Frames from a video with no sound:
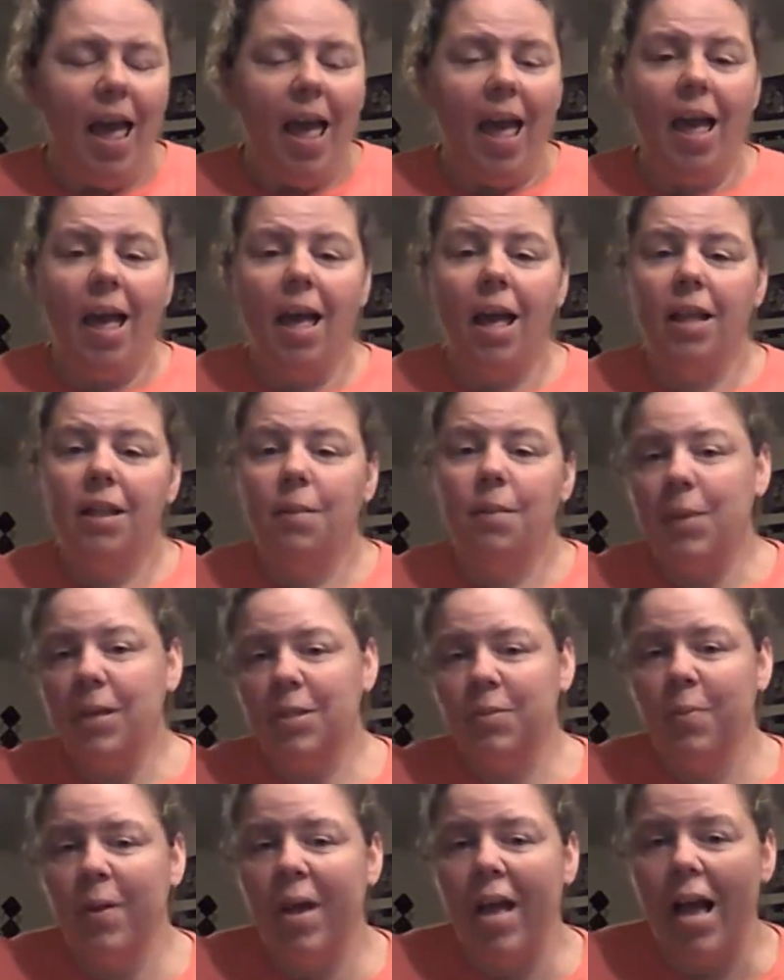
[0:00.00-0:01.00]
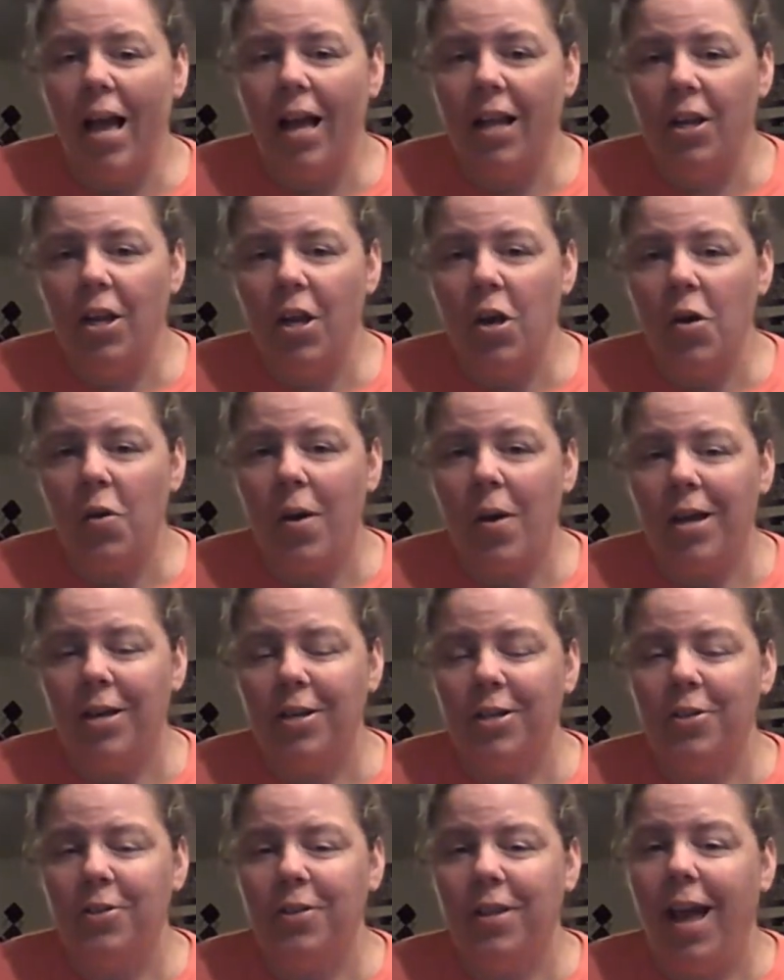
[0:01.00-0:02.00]
And the best way I know
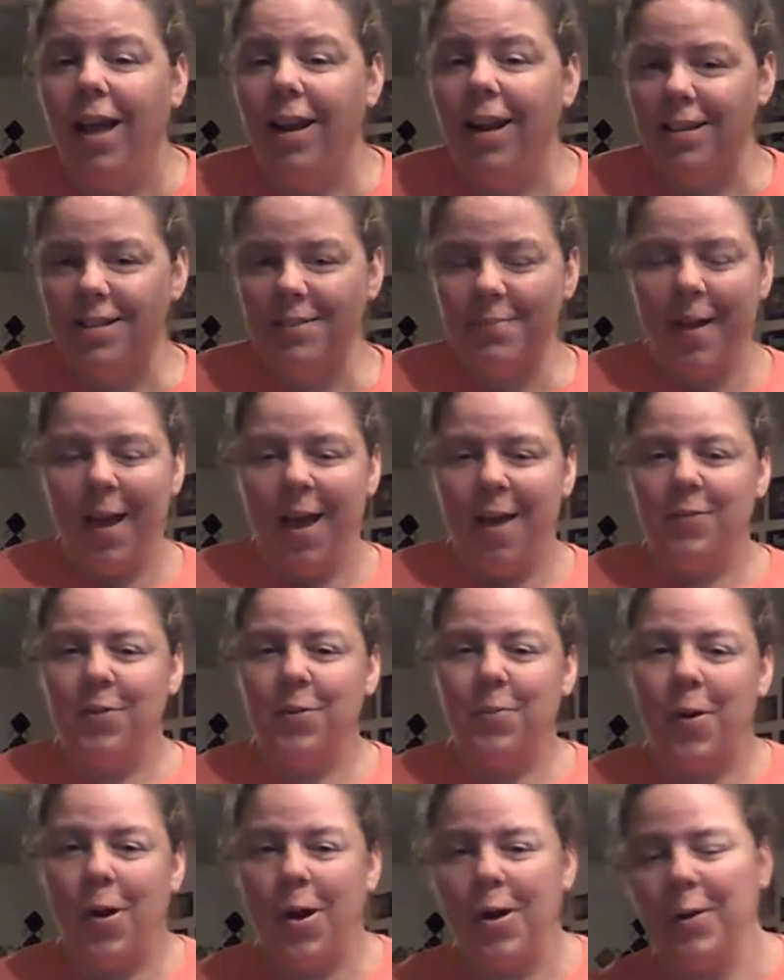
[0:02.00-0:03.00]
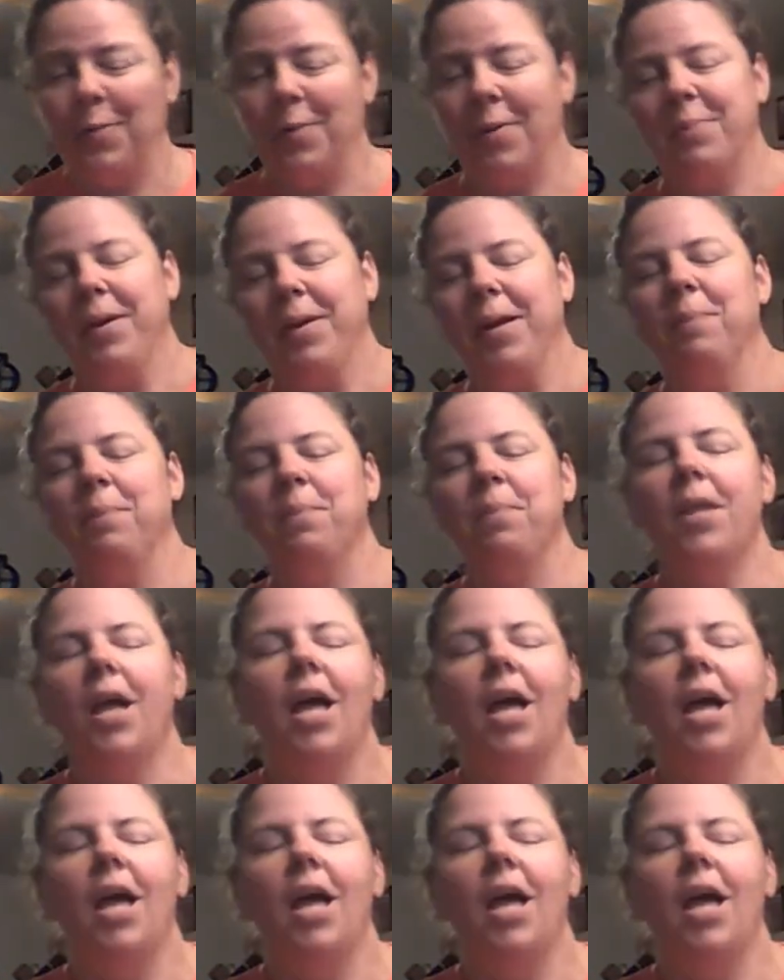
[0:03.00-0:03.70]
how to do that is by having a party with me.